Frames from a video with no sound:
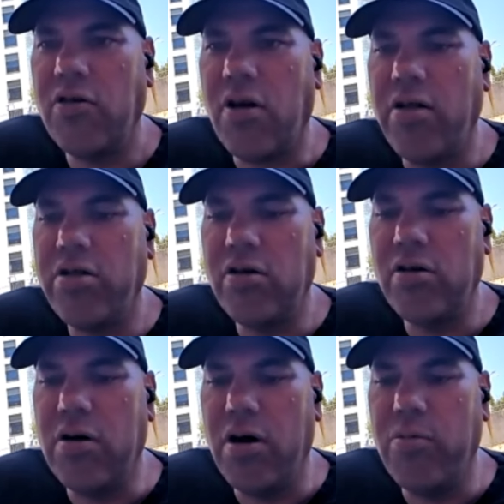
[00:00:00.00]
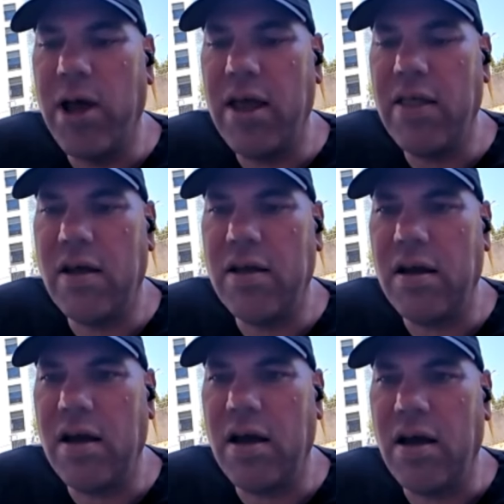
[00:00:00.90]
there's also a way that
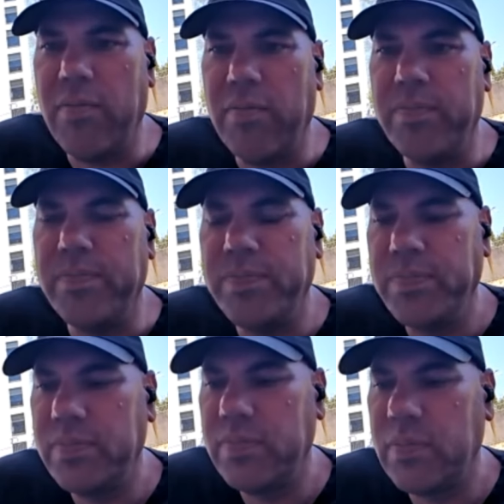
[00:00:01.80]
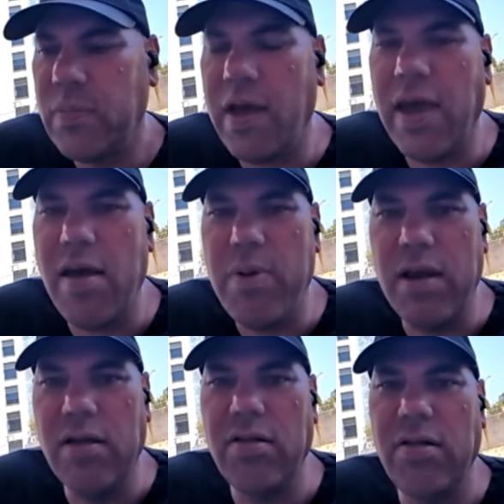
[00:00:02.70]

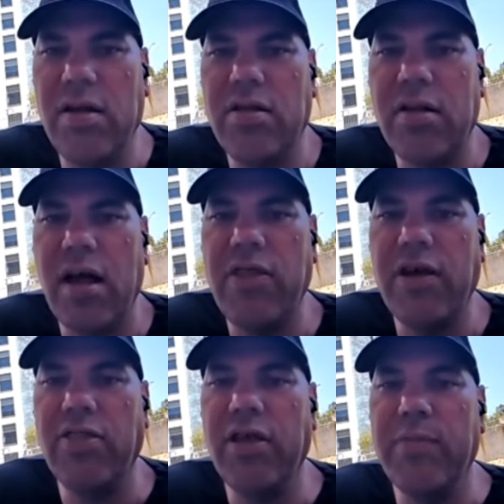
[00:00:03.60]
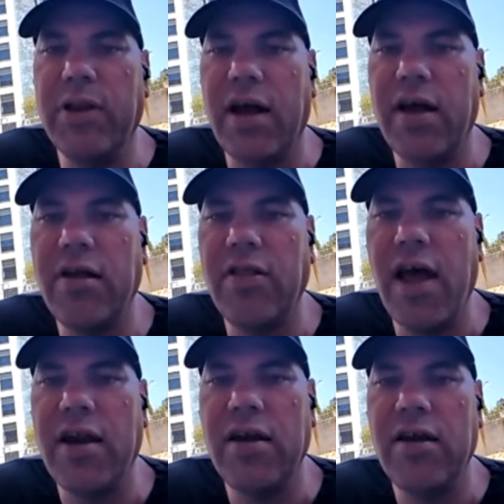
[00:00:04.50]
Agamben is I think thematizing
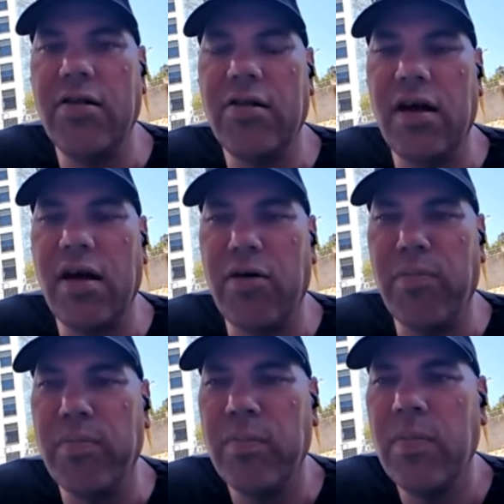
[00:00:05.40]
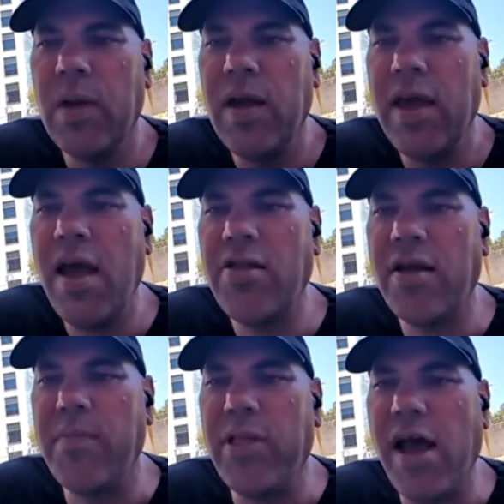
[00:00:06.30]
that in his he has
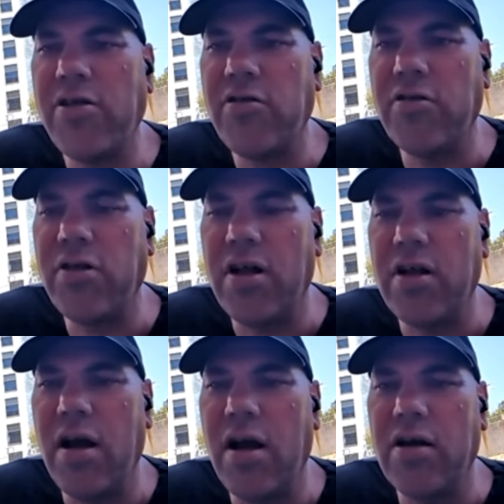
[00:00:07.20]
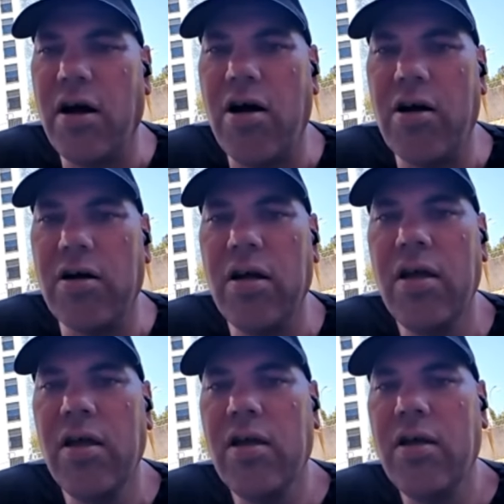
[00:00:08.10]
some lectures on art
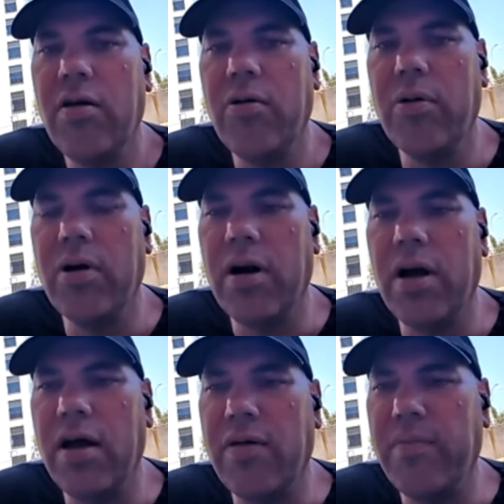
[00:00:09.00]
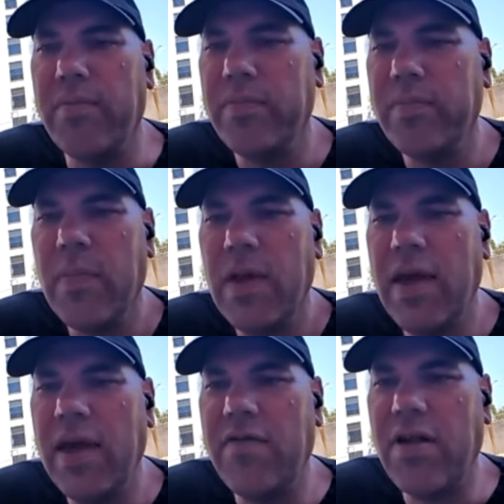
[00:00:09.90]
where
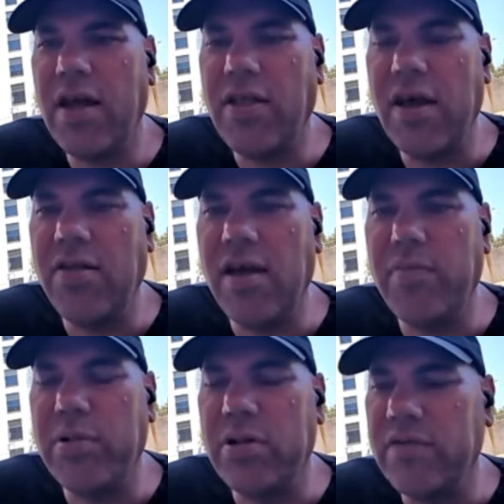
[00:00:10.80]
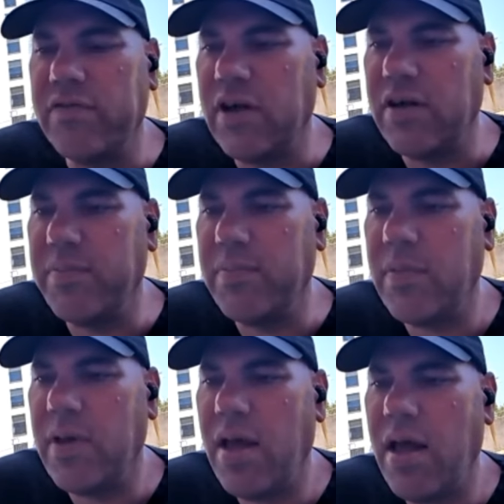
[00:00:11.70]
he gives like the example of
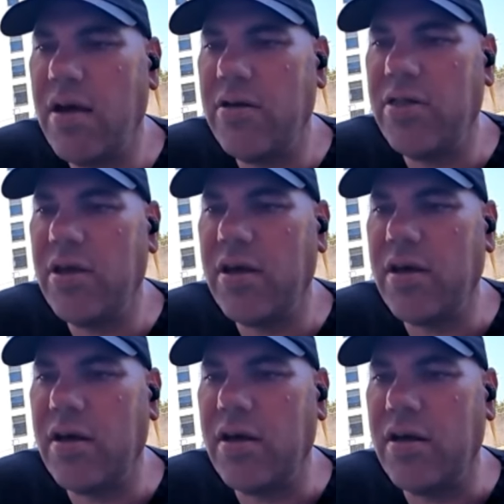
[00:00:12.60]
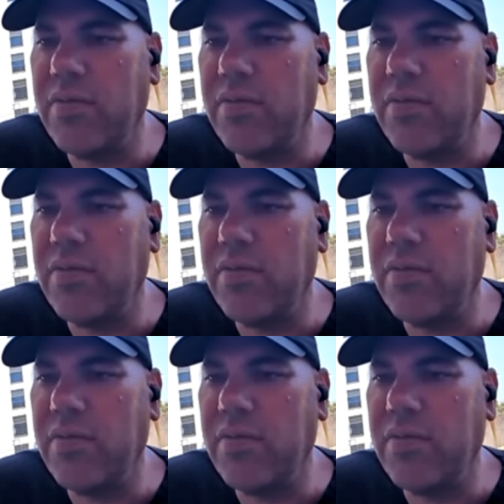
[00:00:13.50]
I don't think